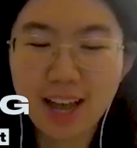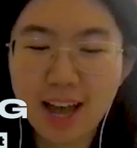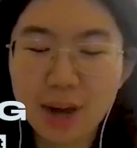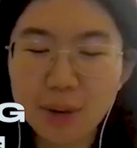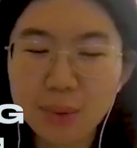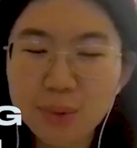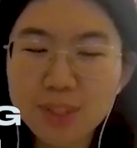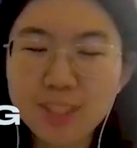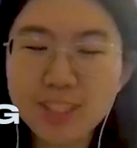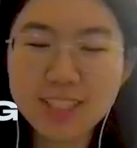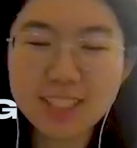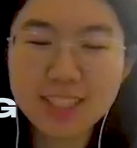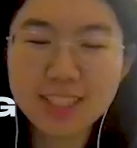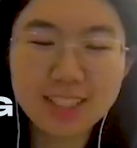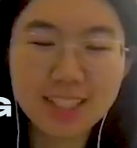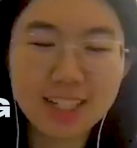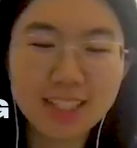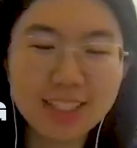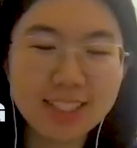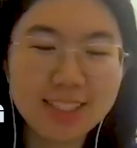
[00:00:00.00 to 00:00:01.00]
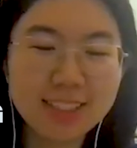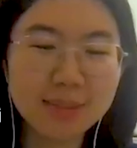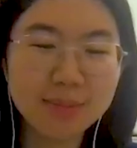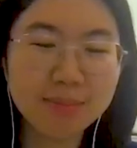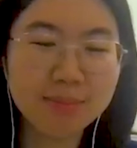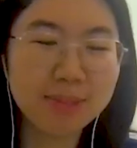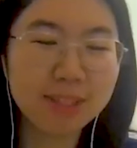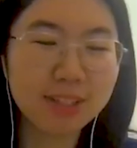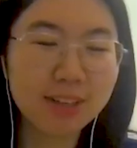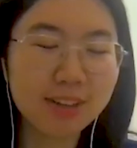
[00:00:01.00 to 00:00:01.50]
I wouldn't say that it's
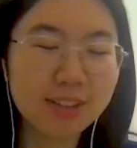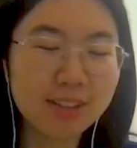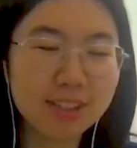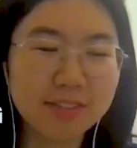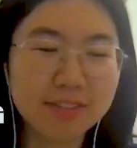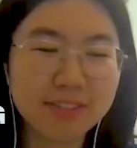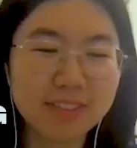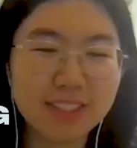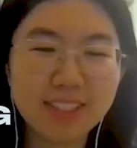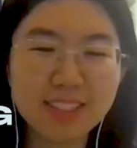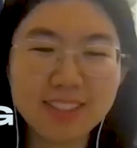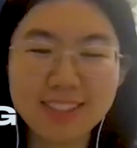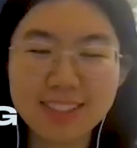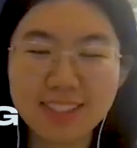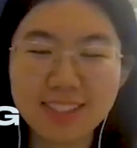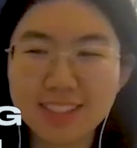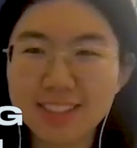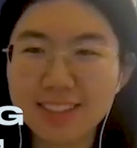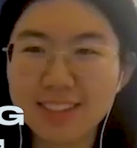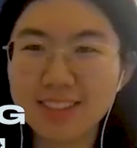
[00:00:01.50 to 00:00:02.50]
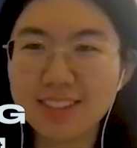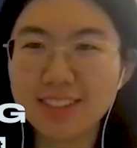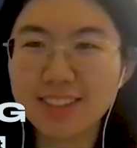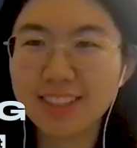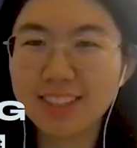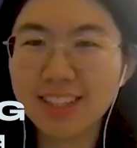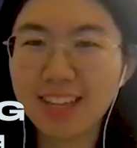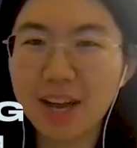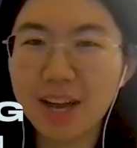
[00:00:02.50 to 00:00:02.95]
because of distance learning.